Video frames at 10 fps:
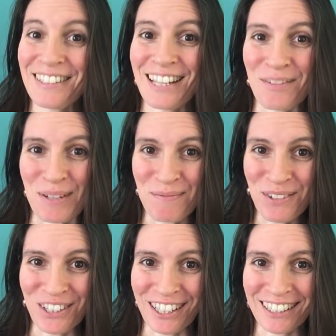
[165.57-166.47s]
tell me
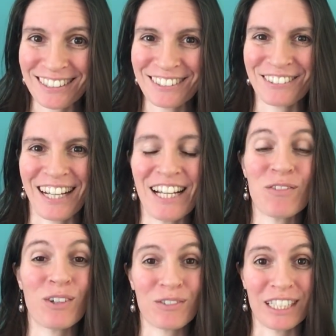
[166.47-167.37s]
more,
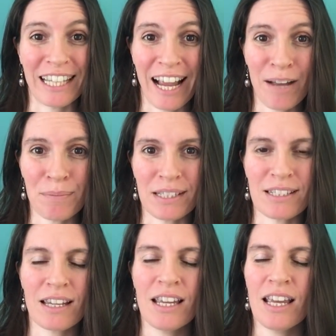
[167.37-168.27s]
right? What really
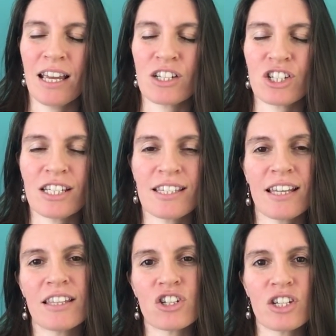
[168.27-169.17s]
happened? And she
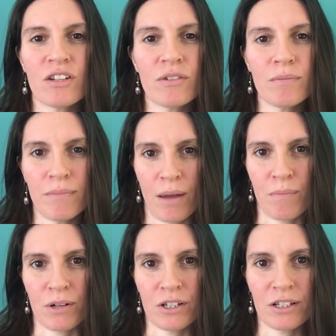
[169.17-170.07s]
said that she
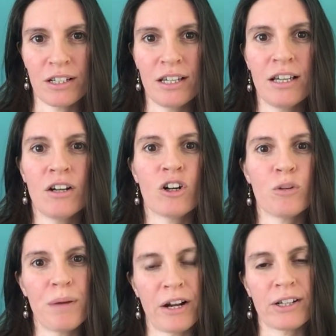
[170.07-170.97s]
remembered
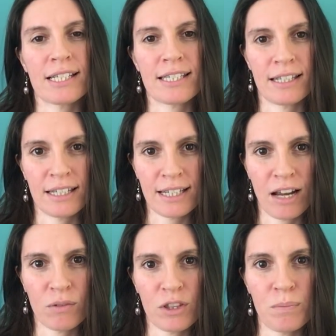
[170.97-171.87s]
her parents sitting
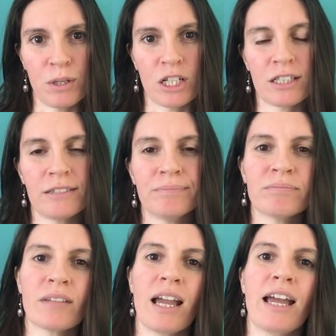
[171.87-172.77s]
down with a book
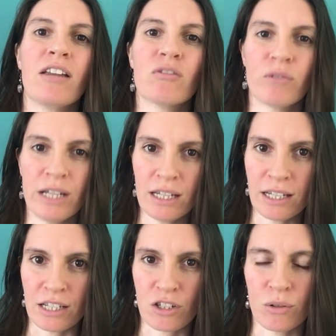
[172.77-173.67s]
and
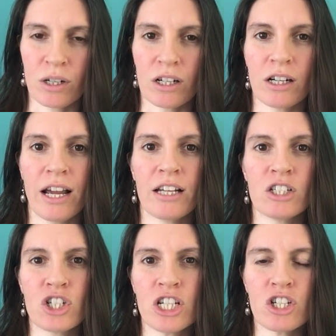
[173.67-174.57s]
reading it to her,
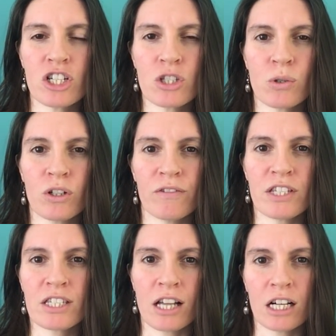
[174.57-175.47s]
and she just sort of
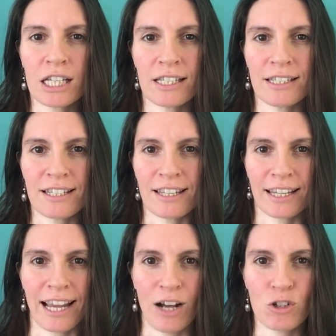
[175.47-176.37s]
sunk into
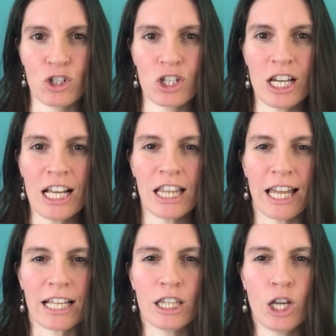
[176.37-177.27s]
the couch,
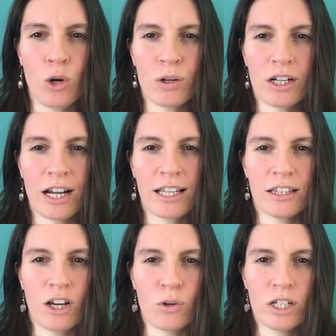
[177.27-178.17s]
like lower
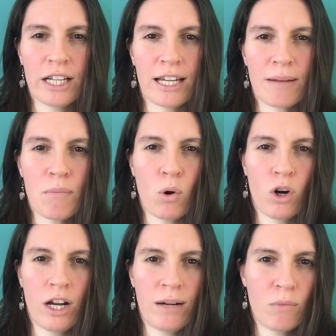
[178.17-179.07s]
and lower, getting
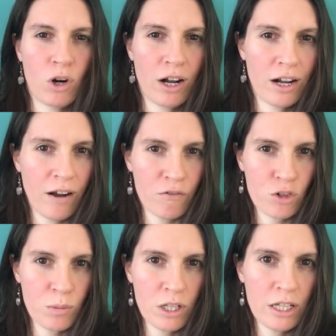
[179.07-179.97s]
more and more
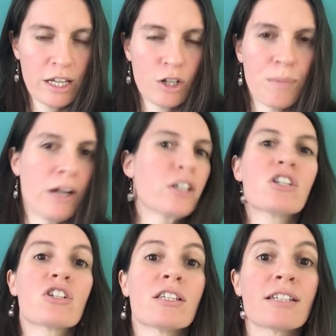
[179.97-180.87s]
uncomfortable, and her
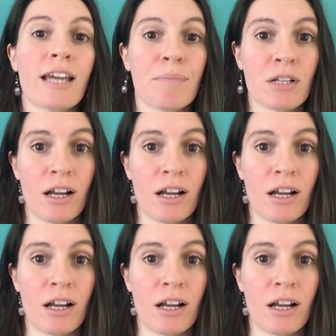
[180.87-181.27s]
parents just kept